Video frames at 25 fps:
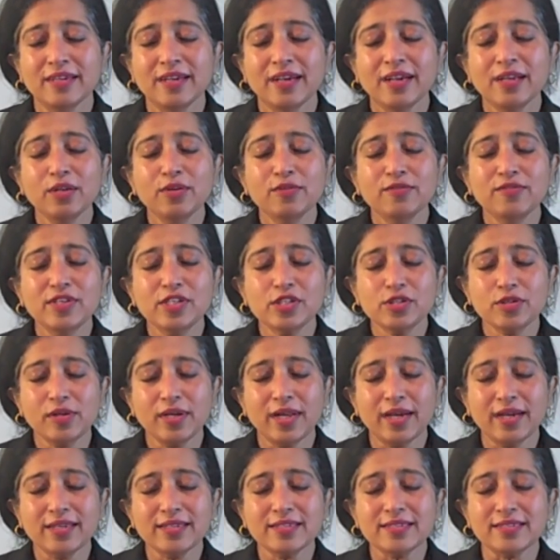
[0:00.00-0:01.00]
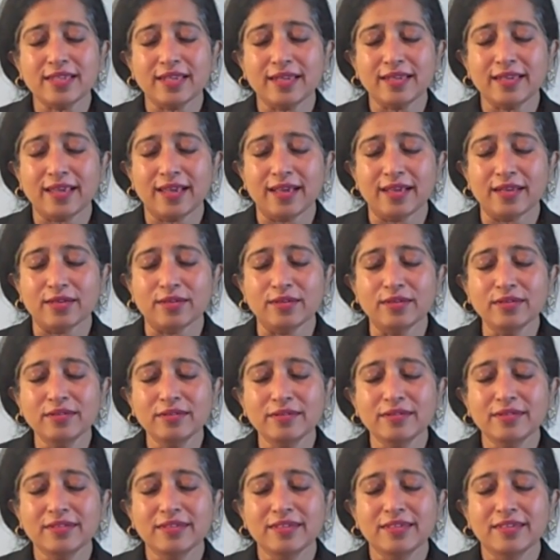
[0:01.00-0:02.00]
And you visualize that candle
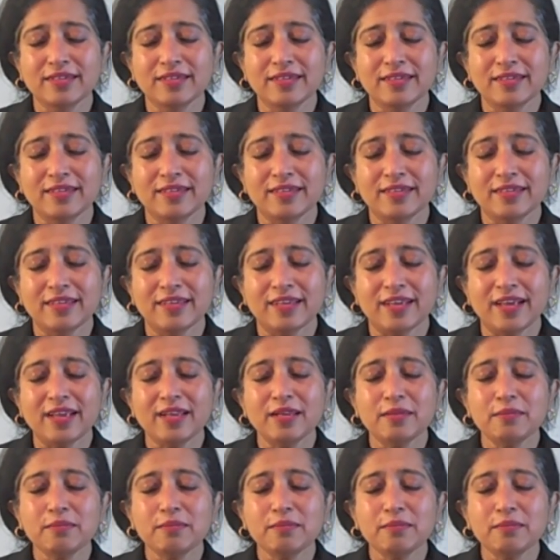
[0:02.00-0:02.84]
and